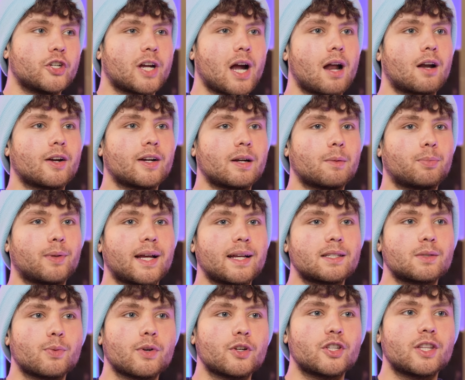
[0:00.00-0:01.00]
She got her in a
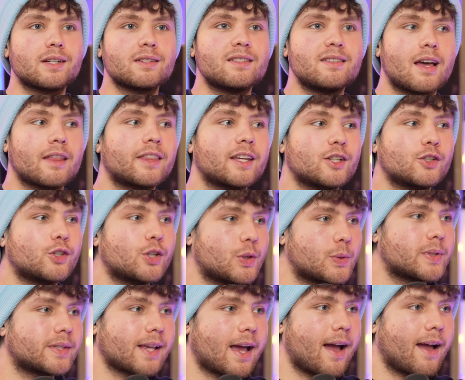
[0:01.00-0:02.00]
place where there's nothing
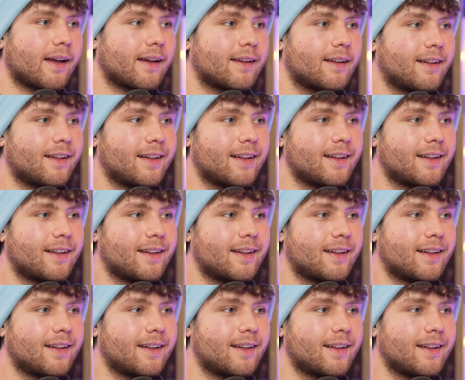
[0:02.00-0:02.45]
to say